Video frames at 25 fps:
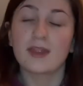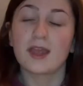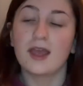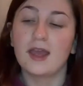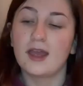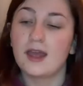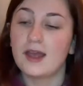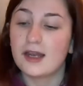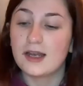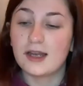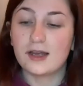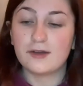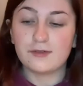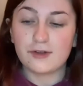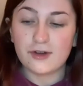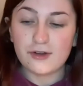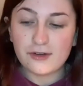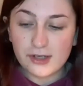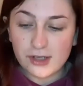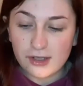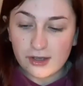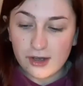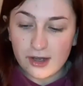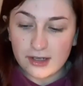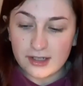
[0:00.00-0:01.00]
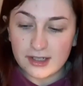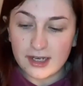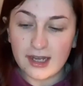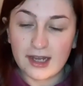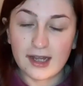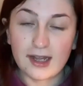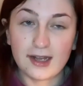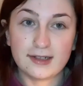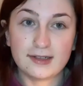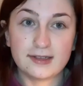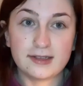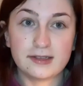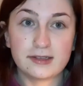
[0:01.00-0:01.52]
Now, I've already gone
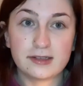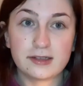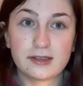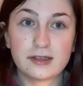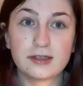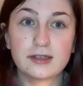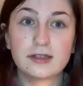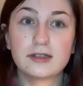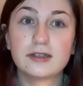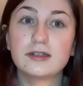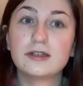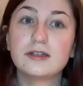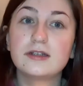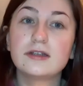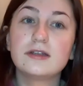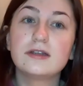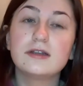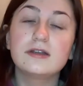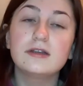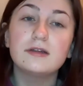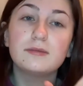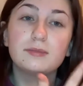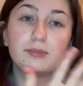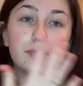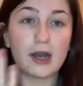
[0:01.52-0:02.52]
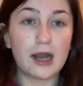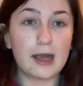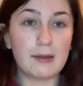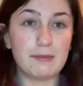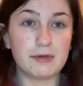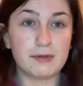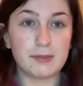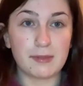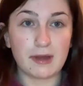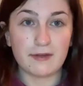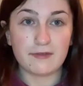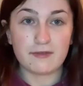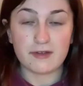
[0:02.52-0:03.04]
and primed my
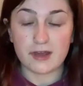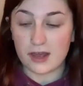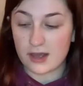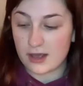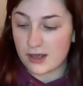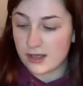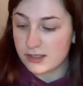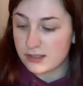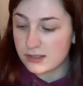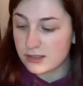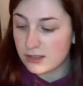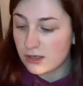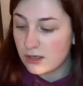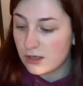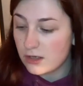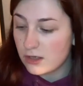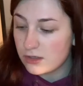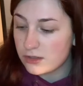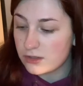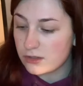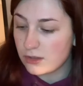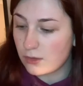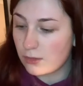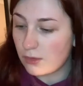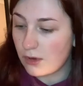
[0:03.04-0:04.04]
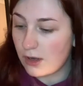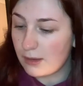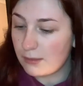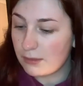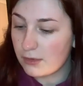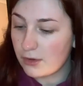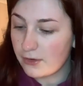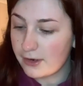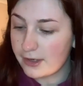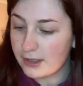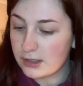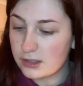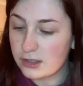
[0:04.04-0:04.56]
face. So what I'm going
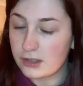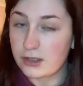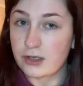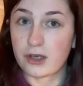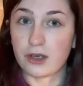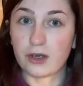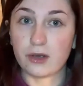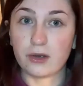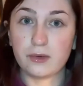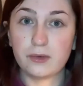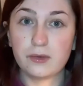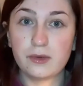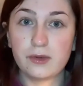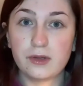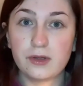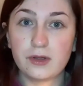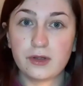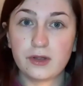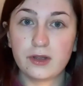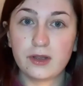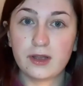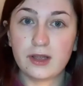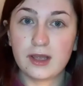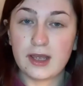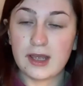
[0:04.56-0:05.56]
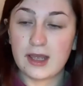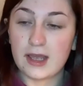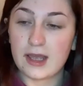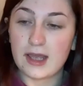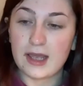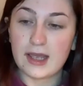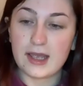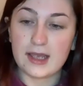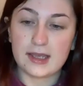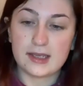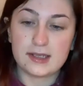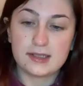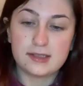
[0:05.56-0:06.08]
to do
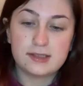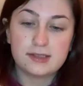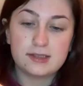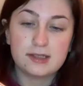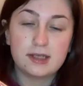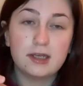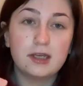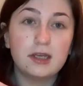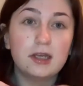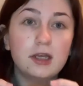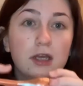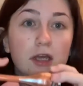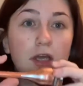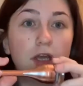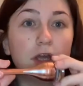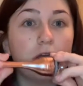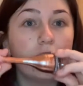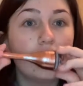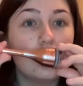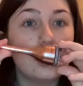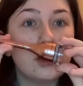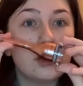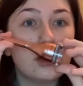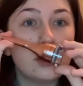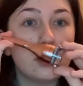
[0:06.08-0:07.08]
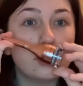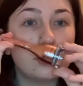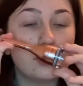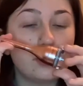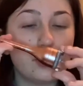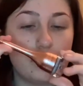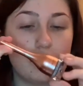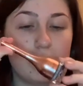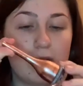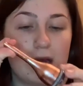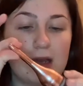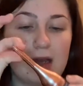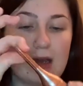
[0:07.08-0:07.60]
is do
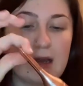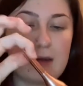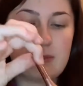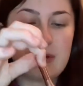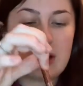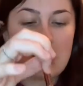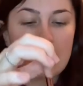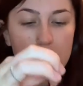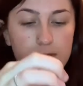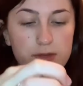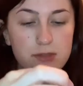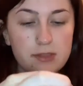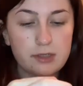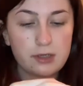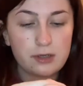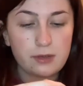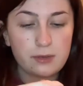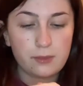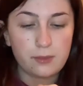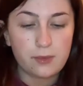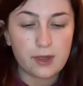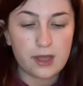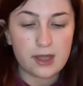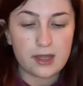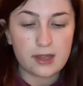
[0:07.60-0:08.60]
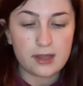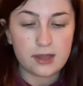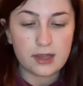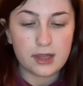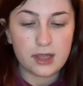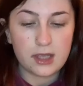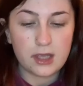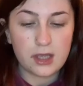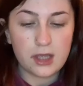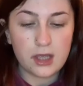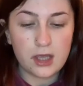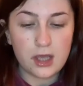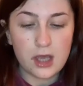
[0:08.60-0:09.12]
my eyebrows with
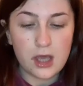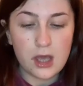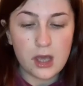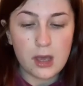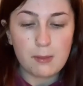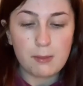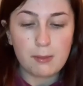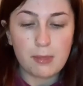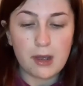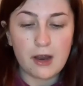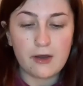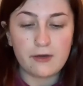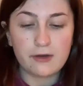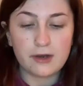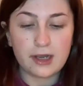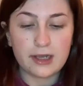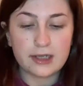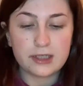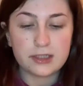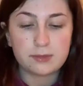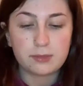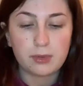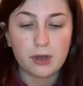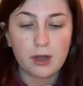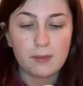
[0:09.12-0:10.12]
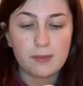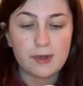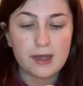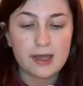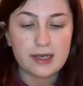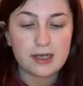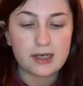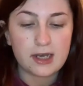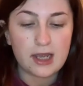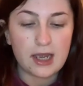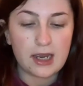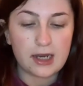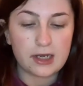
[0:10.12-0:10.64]
Paradise Pomade
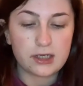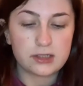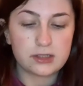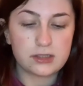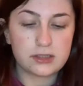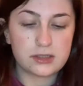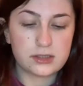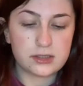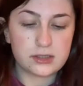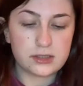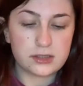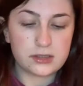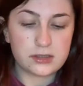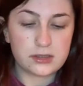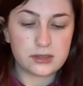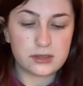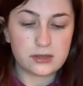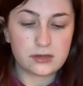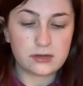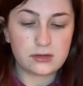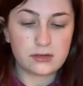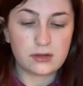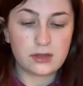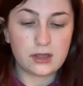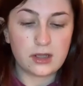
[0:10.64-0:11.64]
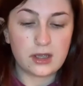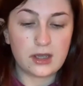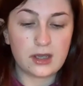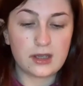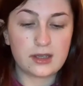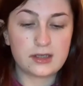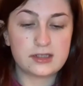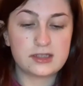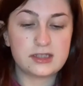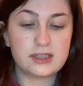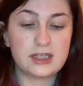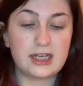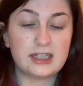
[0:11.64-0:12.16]

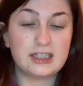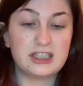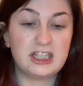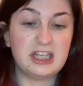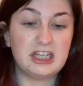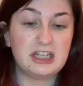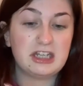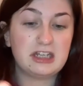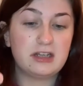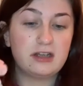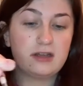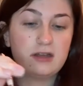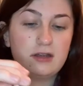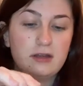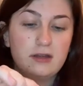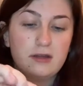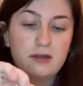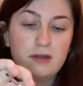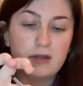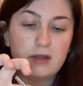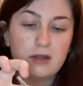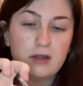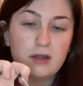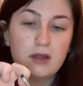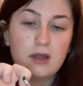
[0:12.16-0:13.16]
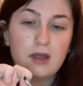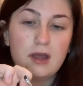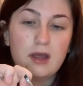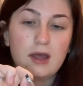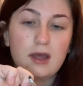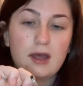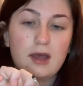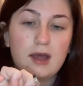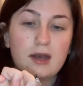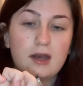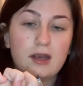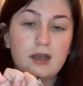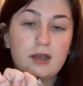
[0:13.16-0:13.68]
Ecstatic. And I
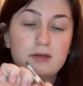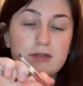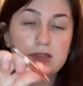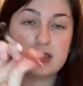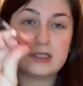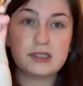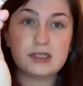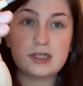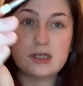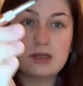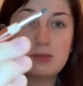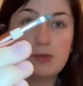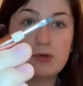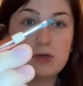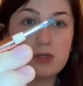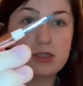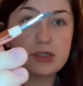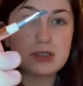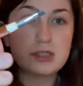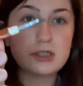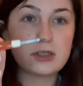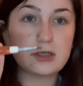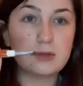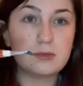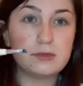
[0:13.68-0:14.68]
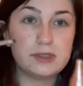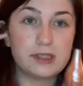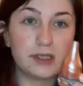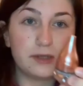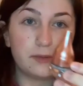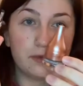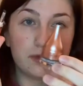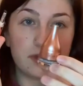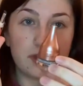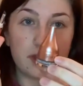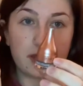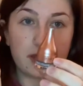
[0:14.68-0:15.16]
use this little brush that comes in with it,